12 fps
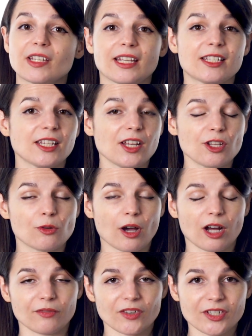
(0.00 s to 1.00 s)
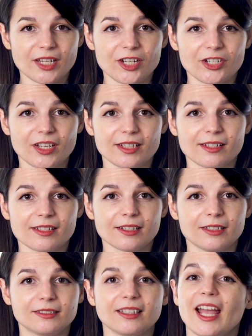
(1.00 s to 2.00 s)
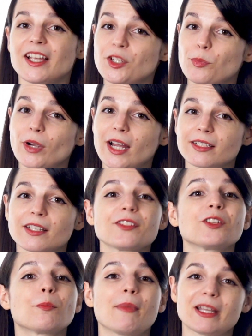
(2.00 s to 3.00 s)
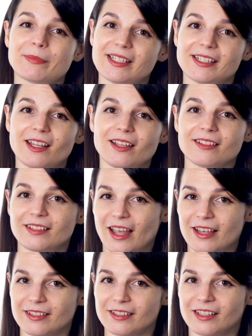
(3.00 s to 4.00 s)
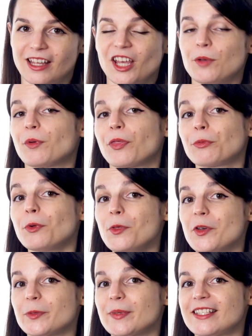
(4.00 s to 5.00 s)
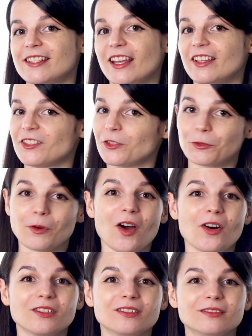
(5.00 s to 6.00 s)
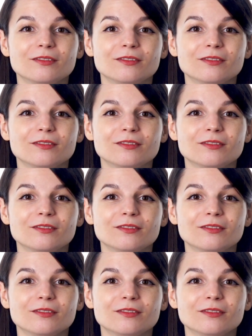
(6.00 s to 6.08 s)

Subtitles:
to continue conversations. As you practice, you'll make mistakes, yes, but through those mistakes, you'll grow.